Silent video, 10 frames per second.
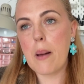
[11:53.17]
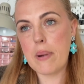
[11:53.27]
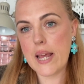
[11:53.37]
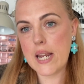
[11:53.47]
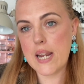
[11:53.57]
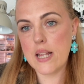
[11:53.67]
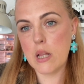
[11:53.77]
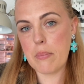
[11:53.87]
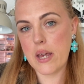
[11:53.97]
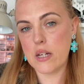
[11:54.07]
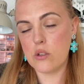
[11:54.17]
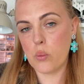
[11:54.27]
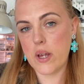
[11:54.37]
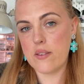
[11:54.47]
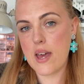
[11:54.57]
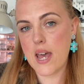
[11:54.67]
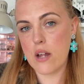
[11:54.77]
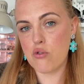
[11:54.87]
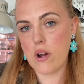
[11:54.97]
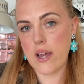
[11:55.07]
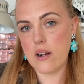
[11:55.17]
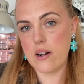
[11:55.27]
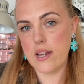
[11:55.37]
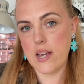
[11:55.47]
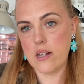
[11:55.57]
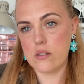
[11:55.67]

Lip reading: playing a little bit with air dry clay.